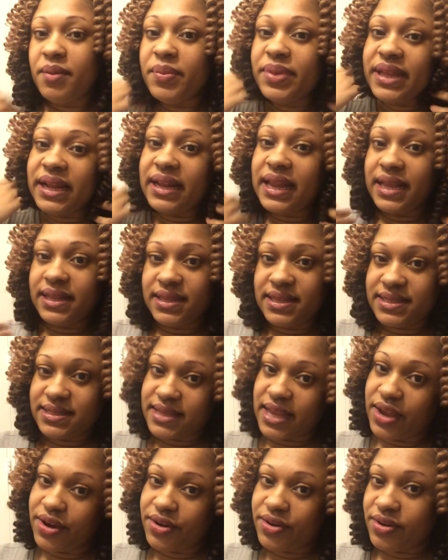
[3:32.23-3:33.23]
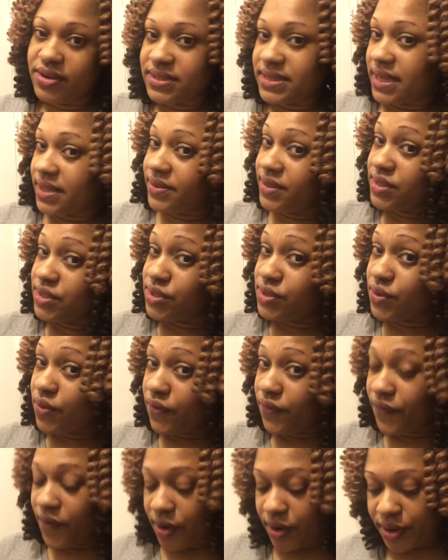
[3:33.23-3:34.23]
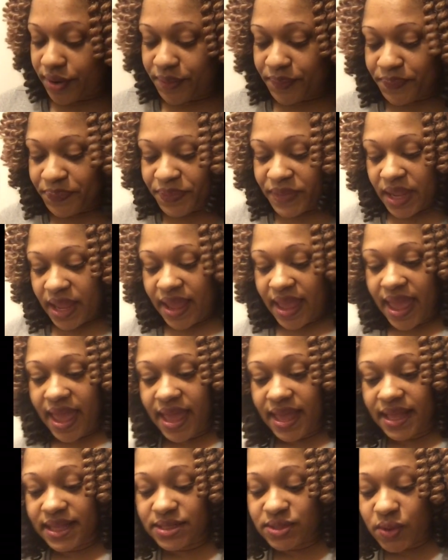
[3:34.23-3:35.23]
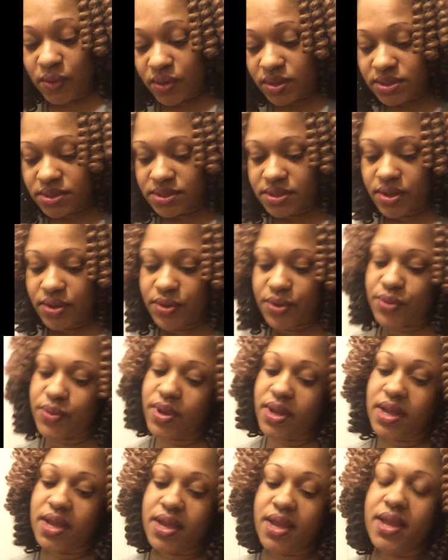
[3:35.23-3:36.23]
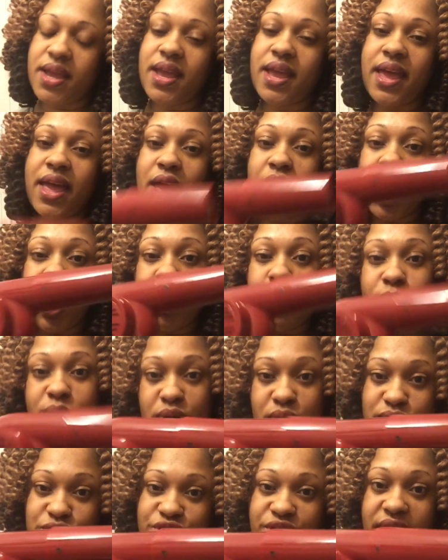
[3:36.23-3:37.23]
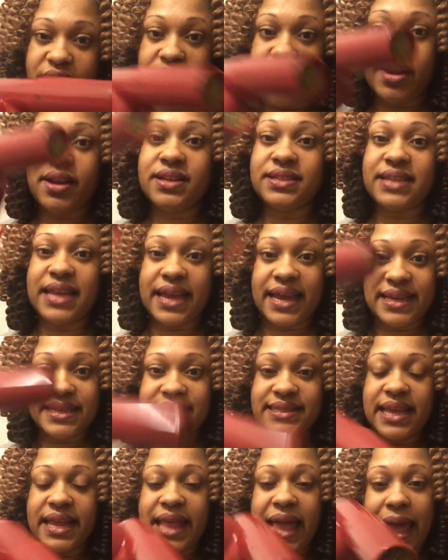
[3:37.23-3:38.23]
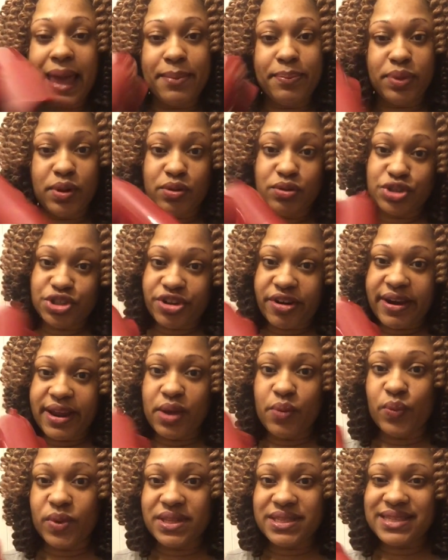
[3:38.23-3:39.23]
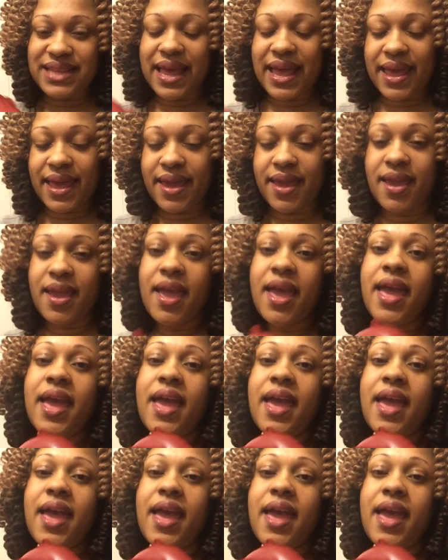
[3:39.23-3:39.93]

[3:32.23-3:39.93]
But I like these tight curls like this so far. And also a blow dryer, because like I said, I blow dry it. Once I